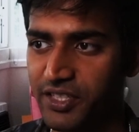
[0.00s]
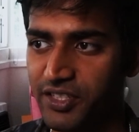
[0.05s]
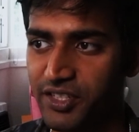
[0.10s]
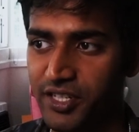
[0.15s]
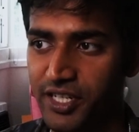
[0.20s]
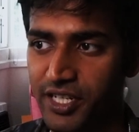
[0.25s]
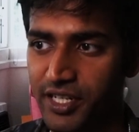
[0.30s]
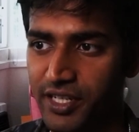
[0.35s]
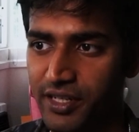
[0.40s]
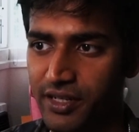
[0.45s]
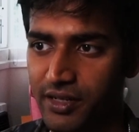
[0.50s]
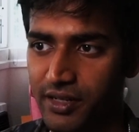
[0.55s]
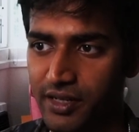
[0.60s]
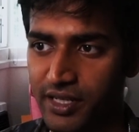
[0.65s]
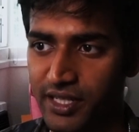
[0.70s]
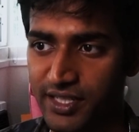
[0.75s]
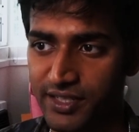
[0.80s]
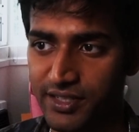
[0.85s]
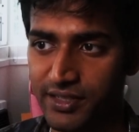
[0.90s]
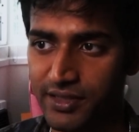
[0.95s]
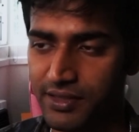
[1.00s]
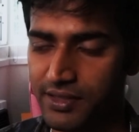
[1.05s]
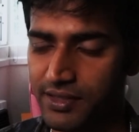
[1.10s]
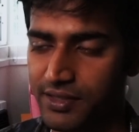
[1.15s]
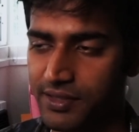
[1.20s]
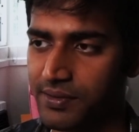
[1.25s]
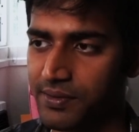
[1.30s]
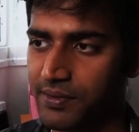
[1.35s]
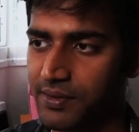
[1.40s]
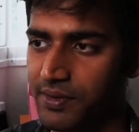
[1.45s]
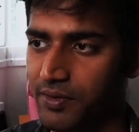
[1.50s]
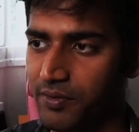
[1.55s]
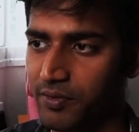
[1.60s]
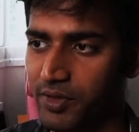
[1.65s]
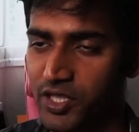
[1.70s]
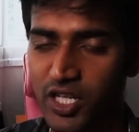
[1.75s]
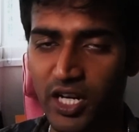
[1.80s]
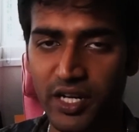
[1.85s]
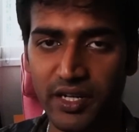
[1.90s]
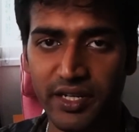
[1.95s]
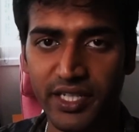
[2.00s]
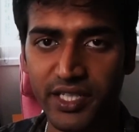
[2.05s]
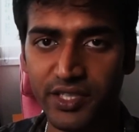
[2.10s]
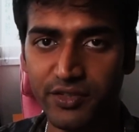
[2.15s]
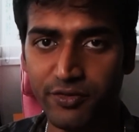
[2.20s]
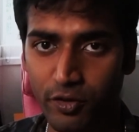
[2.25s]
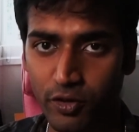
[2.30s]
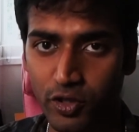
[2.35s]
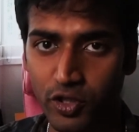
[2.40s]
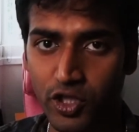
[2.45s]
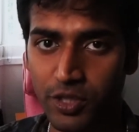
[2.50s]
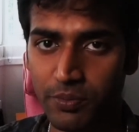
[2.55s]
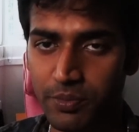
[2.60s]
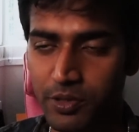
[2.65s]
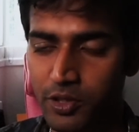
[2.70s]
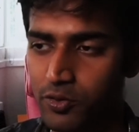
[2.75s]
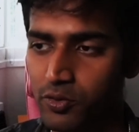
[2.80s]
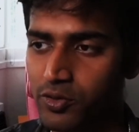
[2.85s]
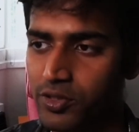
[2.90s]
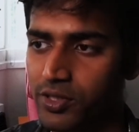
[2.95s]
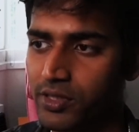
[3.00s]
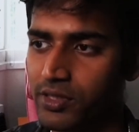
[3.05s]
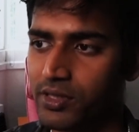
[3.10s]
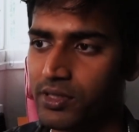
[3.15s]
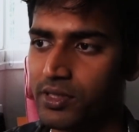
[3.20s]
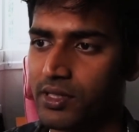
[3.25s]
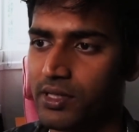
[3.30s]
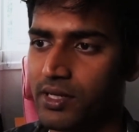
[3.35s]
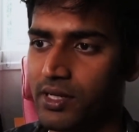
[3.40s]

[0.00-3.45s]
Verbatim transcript: P3 instance, which contains four GPUs.